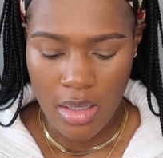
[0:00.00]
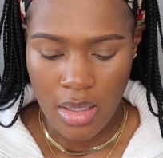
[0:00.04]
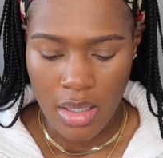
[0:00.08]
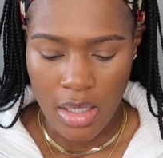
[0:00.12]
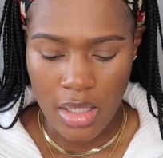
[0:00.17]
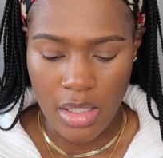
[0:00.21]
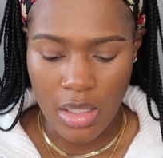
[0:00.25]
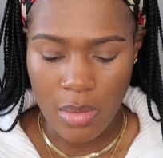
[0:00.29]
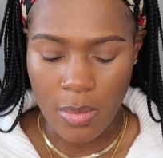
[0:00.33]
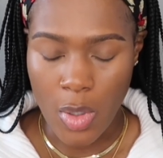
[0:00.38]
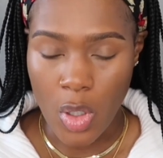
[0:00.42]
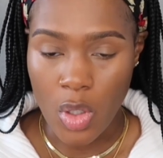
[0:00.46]

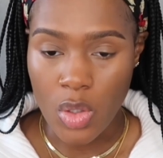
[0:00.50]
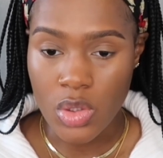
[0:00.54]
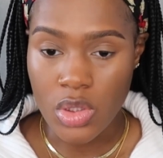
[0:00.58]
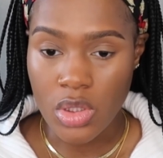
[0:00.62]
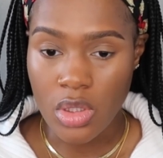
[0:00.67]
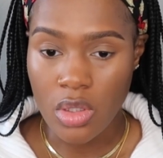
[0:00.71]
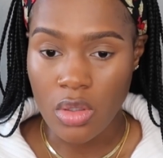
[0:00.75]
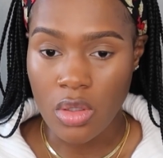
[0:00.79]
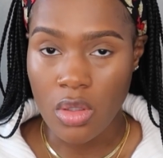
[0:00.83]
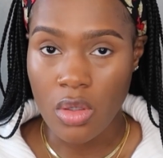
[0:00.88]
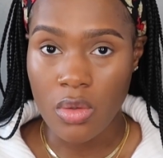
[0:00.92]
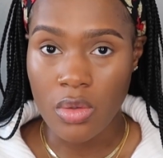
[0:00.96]
And I'm
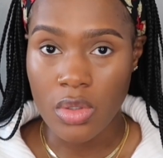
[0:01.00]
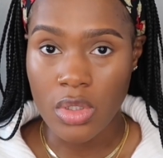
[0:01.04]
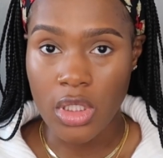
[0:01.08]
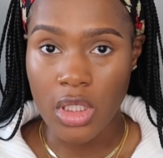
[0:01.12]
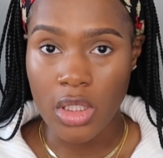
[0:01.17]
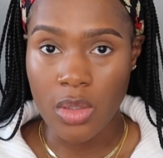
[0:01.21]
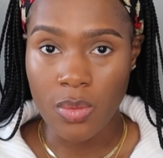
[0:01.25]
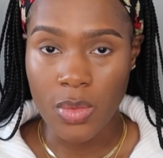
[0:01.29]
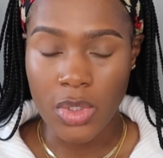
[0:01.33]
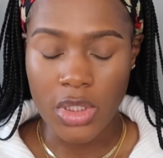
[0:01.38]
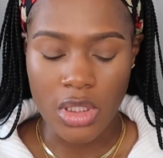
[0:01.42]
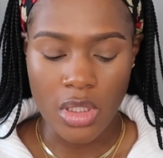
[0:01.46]
also going
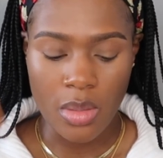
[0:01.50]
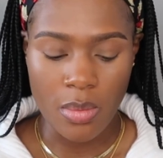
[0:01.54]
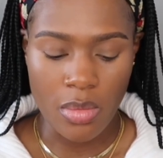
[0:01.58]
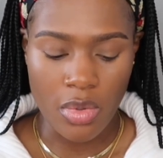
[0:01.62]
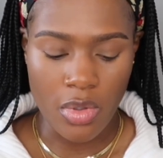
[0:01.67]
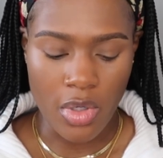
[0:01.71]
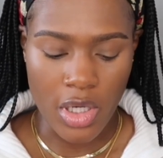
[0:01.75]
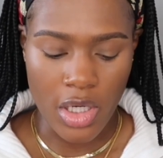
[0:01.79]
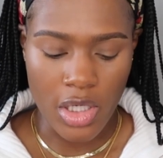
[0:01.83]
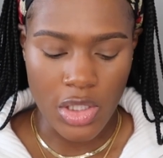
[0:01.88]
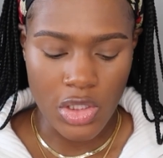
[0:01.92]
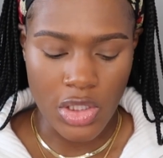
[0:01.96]
in with a
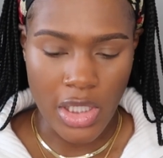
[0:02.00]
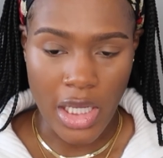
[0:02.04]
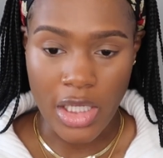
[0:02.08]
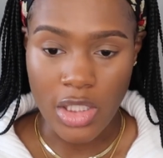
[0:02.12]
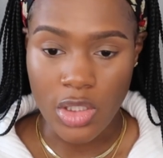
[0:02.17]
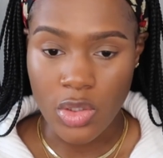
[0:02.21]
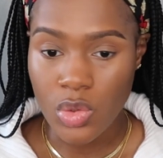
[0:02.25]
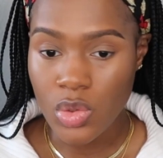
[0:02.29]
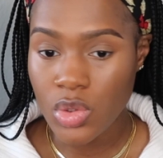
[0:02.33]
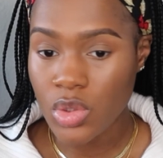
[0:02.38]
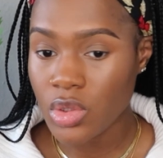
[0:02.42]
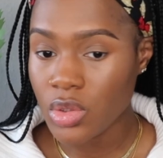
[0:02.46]
brush. I
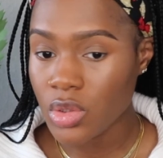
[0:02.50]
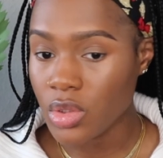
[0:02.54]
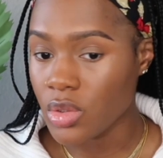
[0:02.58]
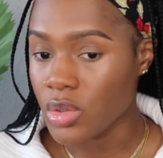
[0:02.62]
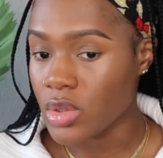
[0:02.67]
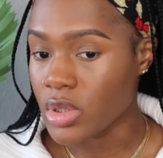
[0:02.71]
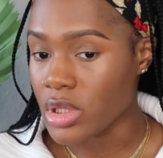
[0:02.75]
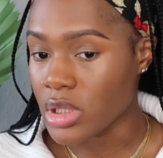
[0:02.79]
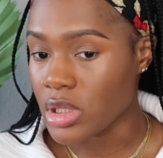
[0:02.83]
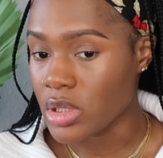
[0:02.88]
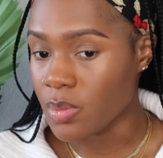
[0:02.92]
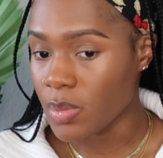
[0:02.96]
used to
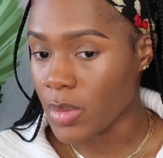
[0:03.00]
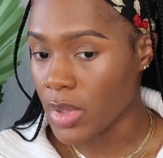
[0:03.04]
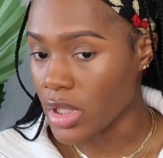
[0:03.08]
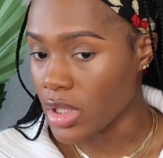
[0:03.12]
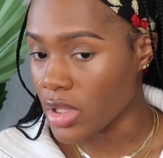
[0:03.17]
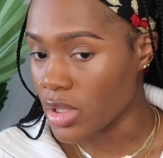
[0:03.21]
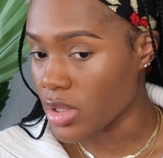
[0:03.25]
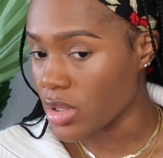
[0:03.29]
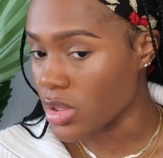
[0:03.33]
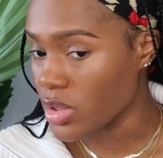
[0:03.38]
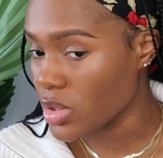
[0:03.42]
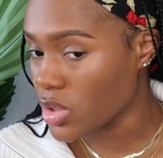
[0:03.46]
use a
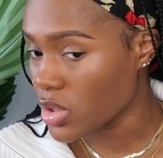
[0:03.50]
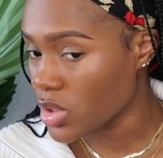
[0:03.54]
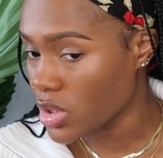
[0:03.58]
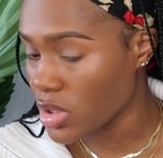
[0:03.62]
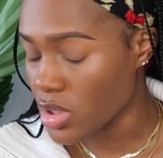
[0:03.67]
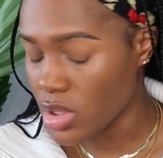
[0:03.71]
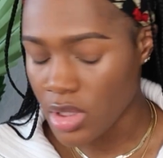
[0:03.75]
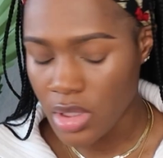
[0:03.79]
sponge,